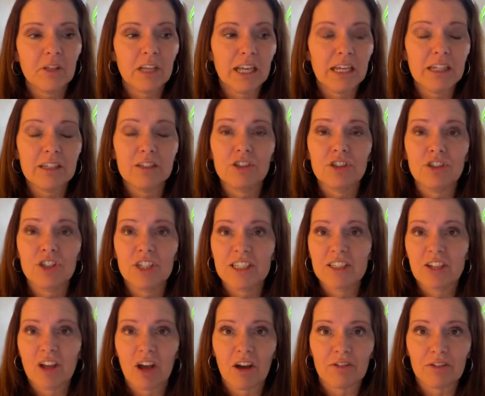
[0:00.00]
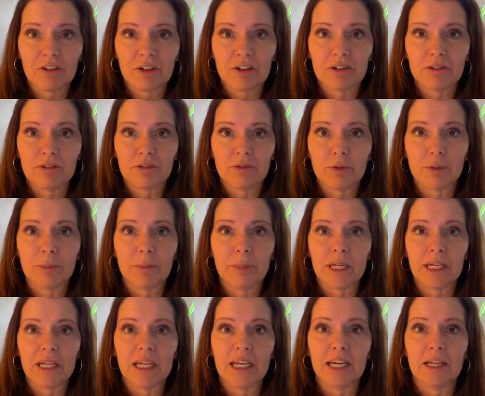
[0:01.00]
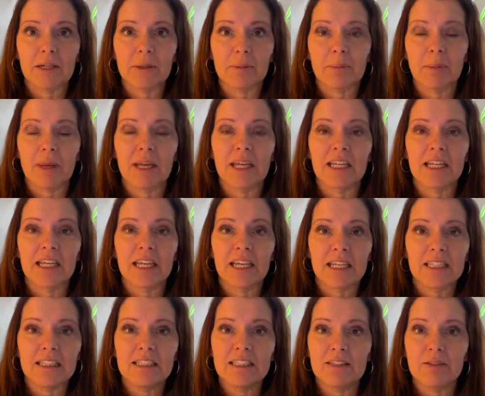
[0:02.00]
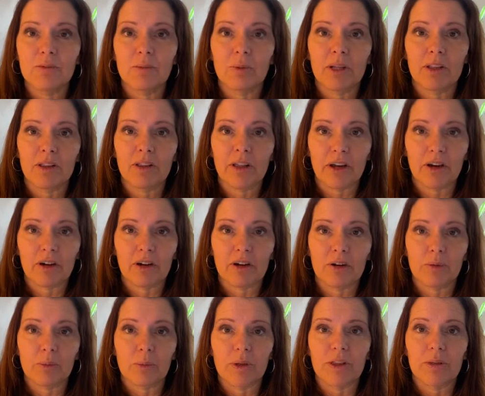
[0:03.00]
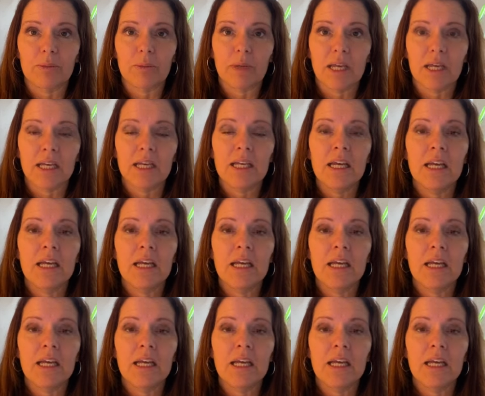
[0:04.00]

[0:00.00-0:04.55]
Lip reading: And she's offered for me and my kids when they're with me